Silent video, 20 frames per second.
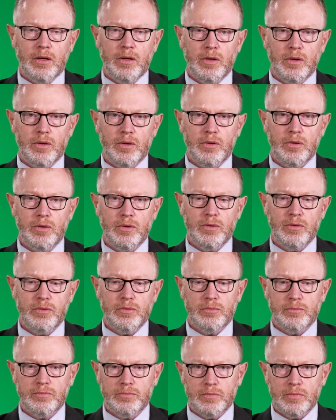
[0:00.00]

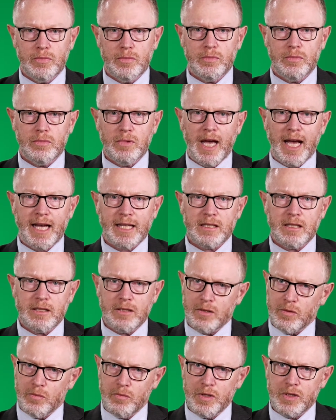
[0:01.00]
who acts
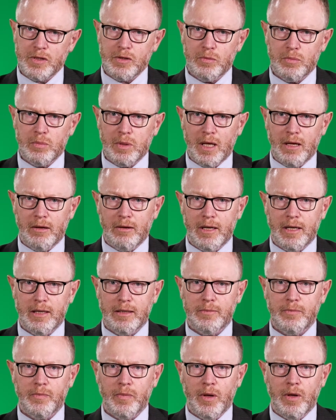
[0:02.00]
as a
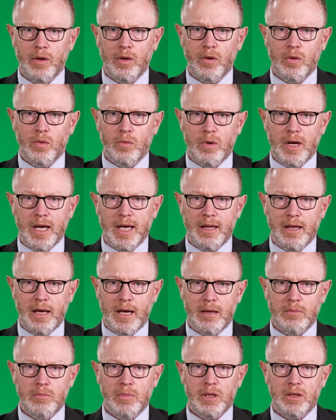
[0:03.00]
whistleblower where
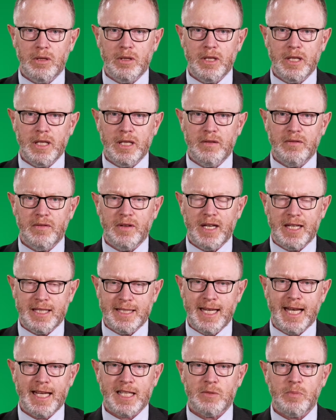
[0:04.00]
they believe a
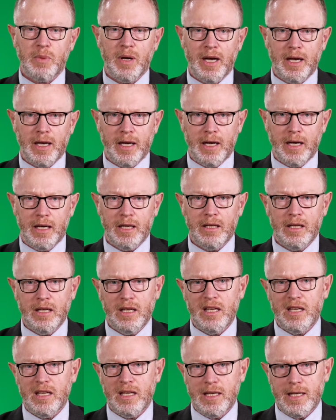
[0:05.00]
taxpayer
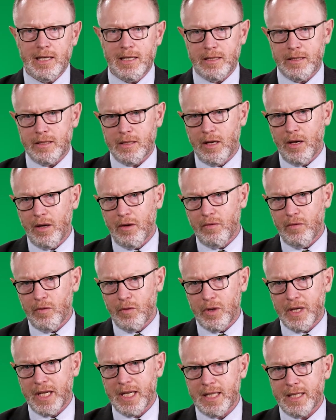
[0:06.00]
is
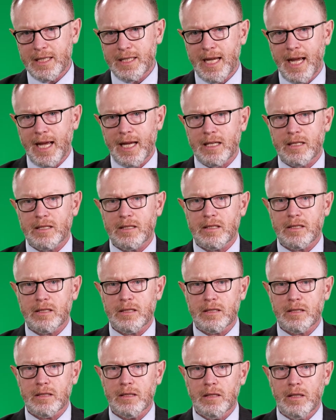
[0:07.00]
avoiding
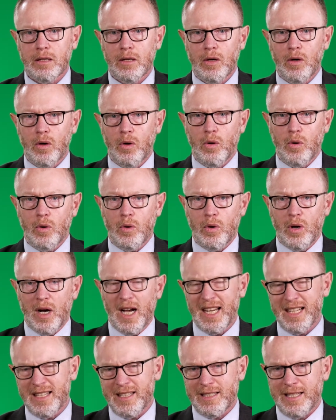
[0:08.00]
tax or
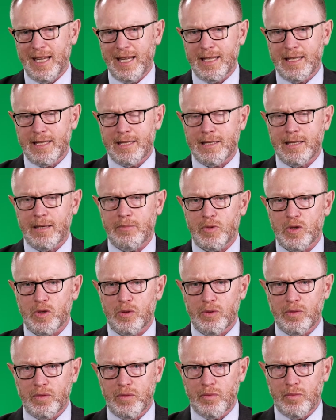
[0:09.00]
undertaking some
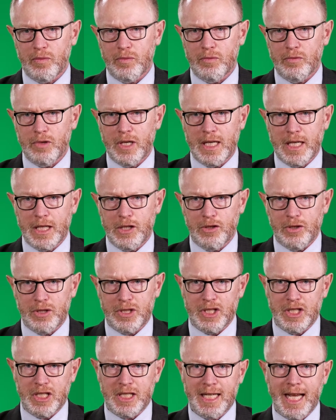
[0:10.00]
sort of really
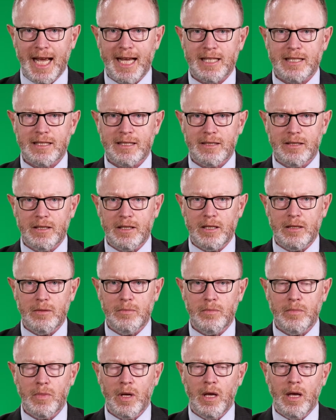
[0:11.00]
dodgy tax
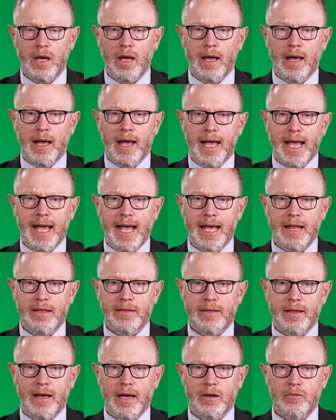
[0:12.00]
scheme,
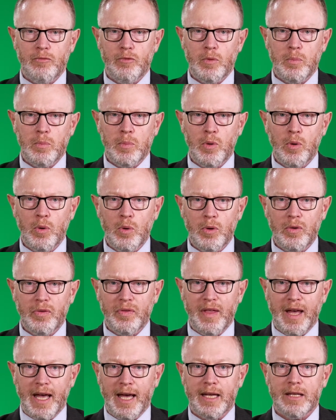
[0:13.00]
and they
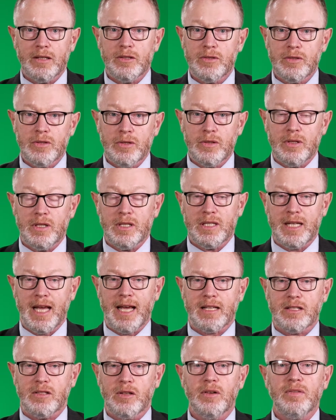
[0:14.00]
report that to the
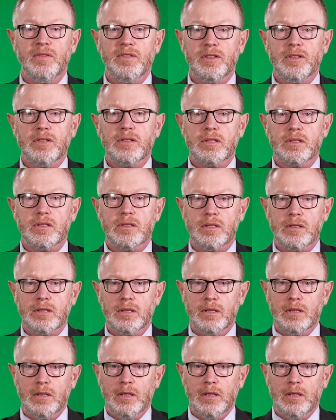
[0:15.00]
tax office.